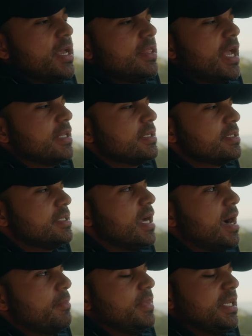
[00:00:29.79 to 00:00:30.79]
that does
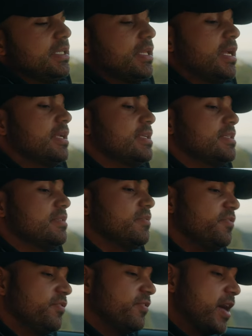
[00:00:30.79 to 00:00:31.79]
not mean that it is the
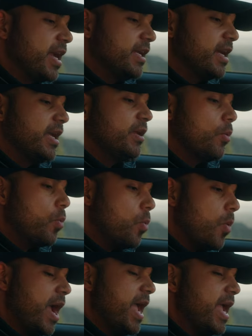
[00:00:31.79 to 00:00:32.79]
finite
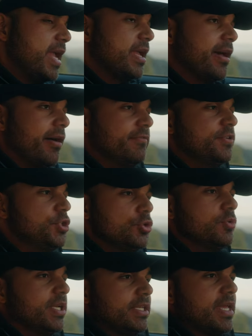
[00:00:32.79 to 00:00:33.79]
way of
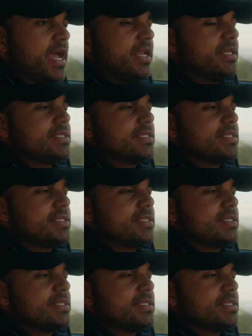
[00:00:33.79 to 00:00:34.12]
doing that.